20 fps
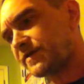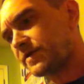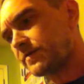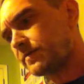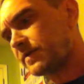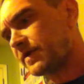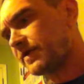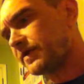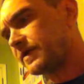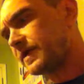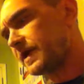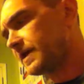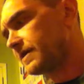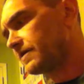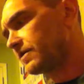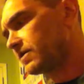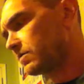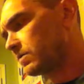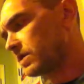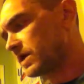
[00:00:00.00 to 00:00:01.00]
them to the
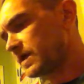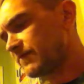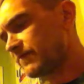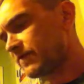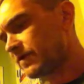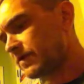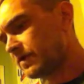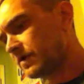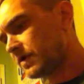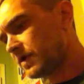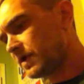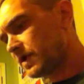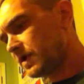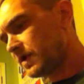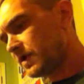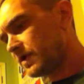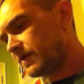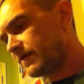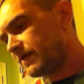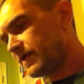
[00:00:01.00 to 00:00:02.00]
dean or whatever.
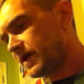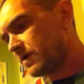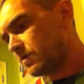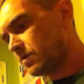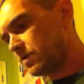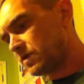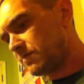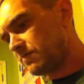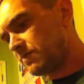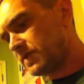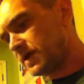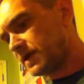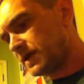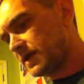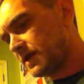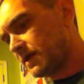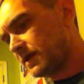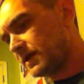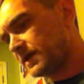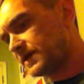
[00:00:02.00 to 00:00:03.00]
That would have been
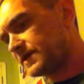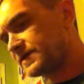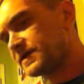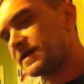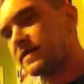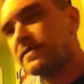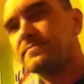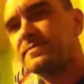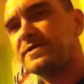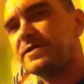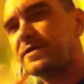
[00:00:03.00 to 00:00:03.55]
nice. I'm